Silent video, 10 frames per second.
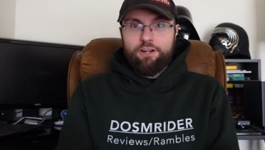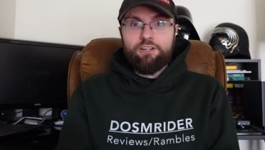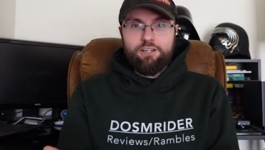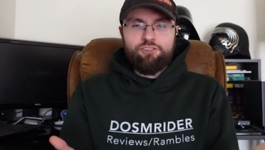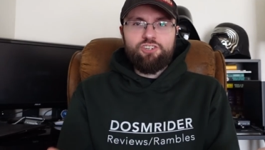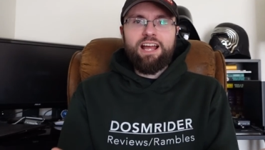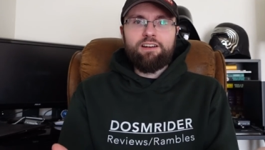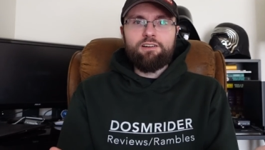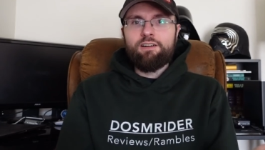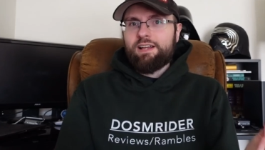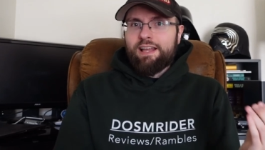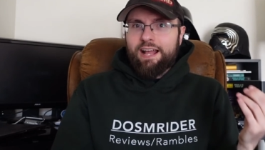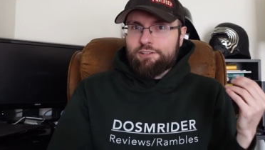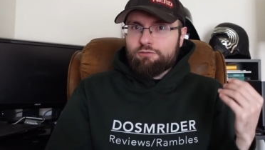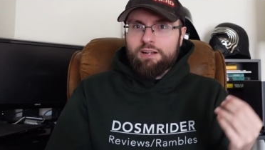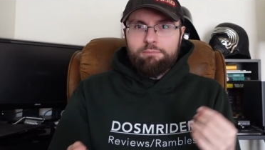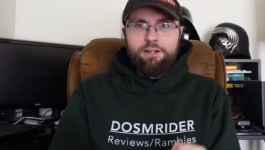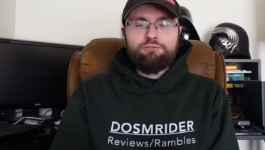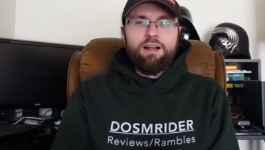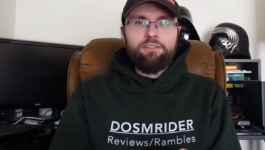they're gonna shatter. And so I'd
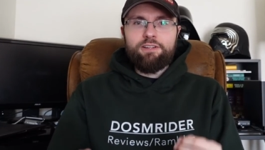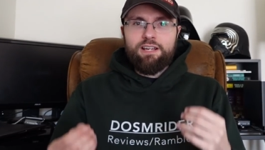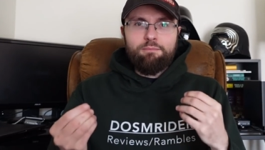much rather get